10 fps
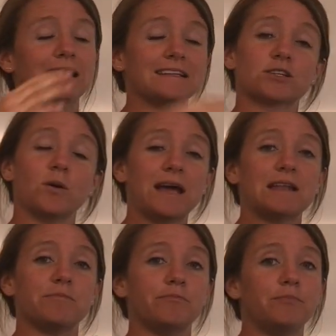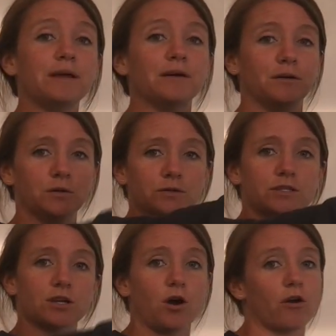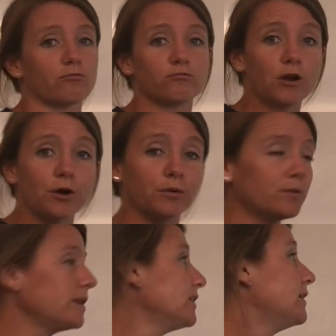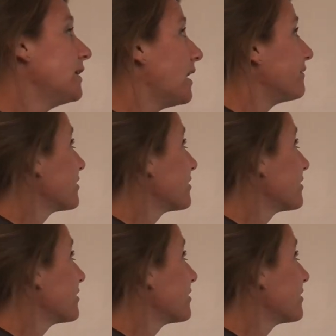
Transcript: let's go ahead and build our road of